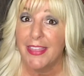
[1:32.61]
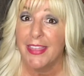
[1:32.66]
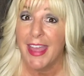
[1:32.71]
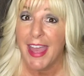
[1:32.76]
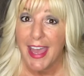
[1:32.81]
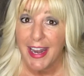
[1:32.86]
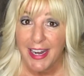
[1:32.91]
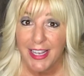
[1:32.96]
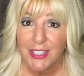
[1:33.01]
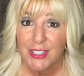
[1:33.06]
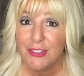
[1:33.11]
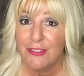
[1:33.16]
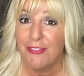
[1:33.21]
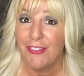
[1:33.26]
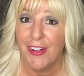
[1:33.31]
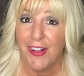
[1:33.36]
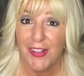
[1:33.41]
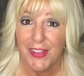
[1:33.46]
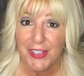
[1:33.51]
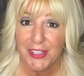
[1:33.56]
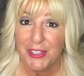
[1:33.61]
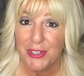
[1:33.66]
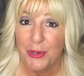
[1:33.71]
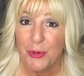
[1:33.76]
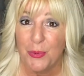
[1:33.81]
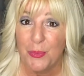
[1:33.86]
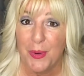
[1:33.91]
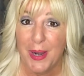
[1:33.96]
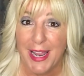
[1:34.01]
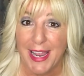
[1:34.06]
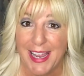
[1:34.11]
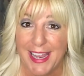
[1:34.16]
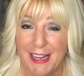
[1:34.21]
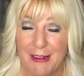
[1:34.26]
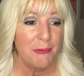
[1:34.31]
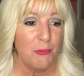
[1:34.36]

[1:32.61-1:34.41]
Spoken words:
that has fallen away.